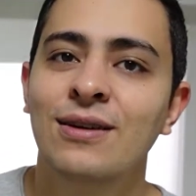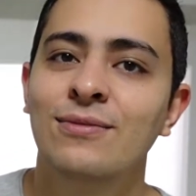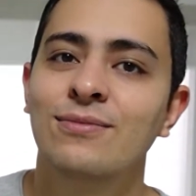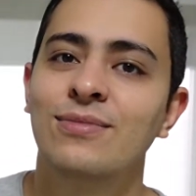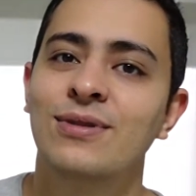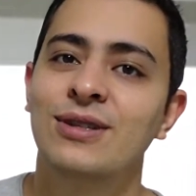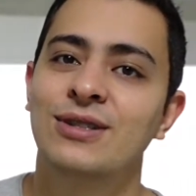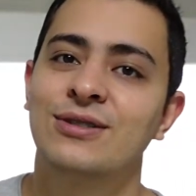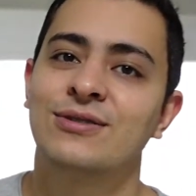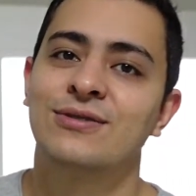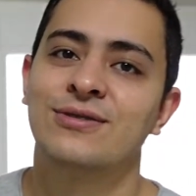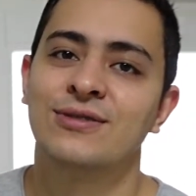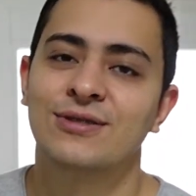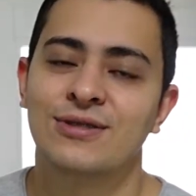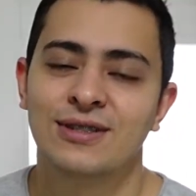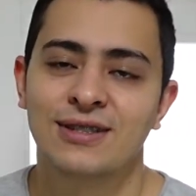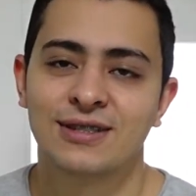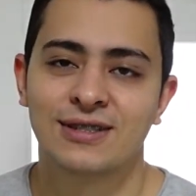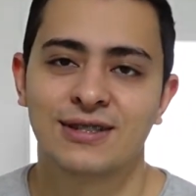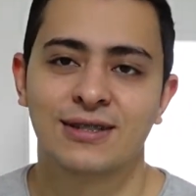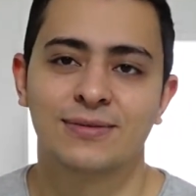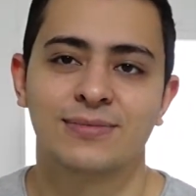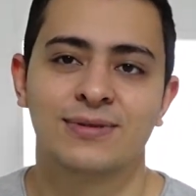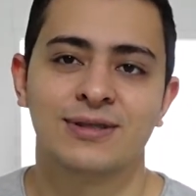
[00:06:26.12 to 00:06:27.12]
please consider
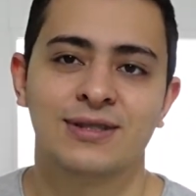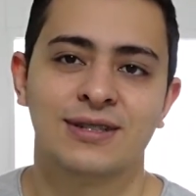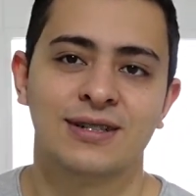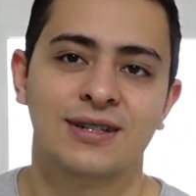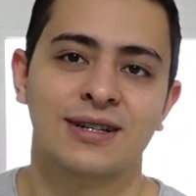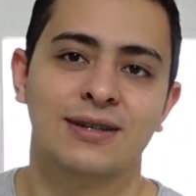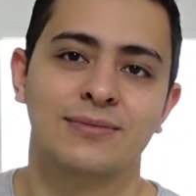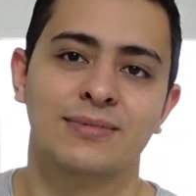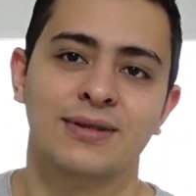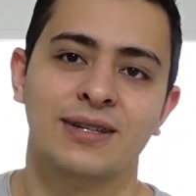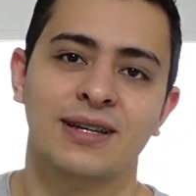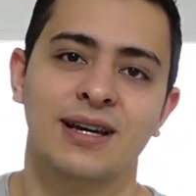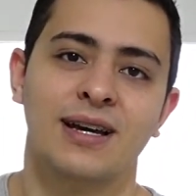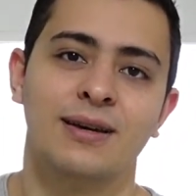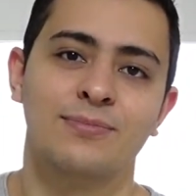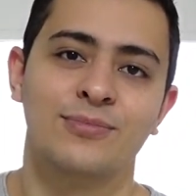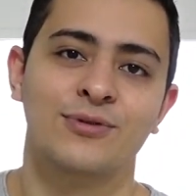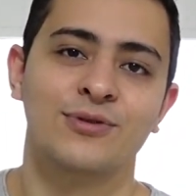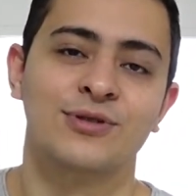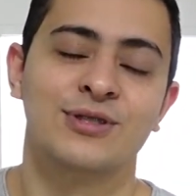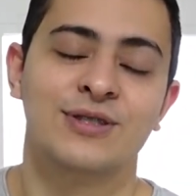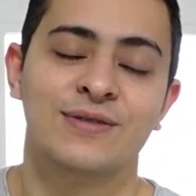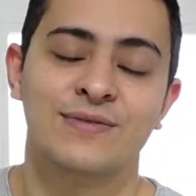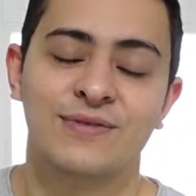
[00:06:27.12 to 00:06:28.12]
subscribing. I
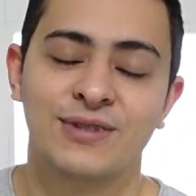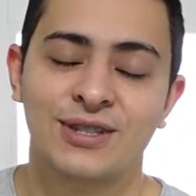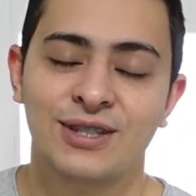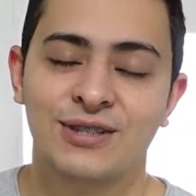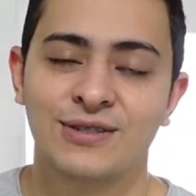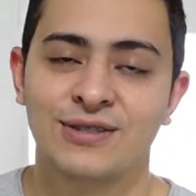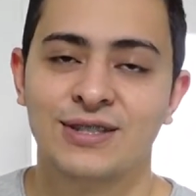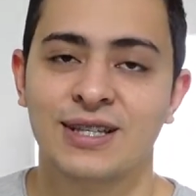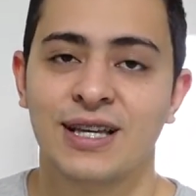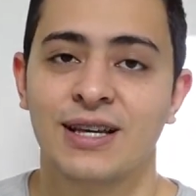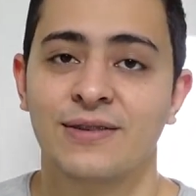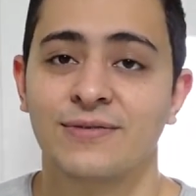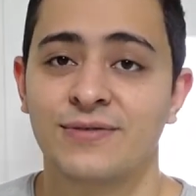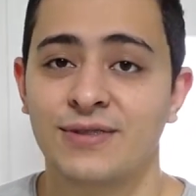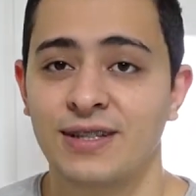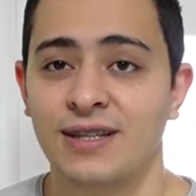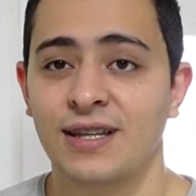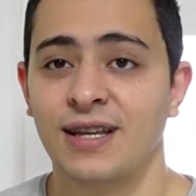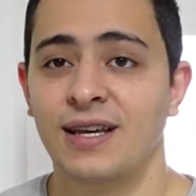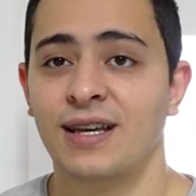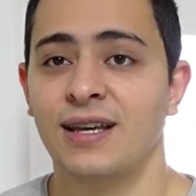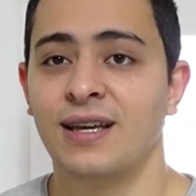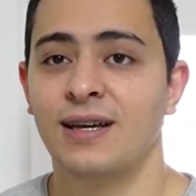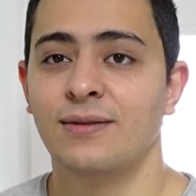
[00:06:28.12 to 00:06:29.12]
post videos every
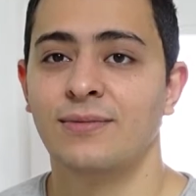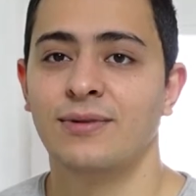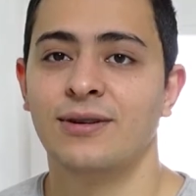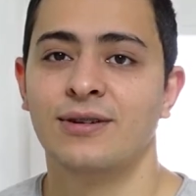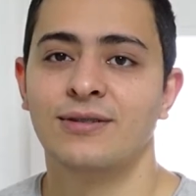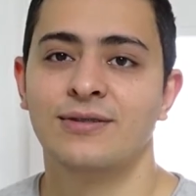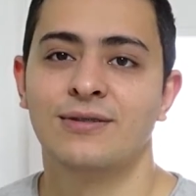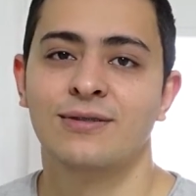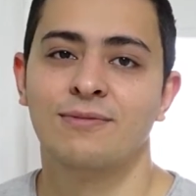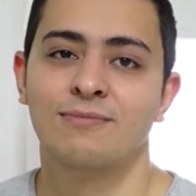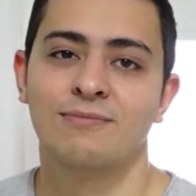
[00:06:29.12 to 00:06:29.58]
day about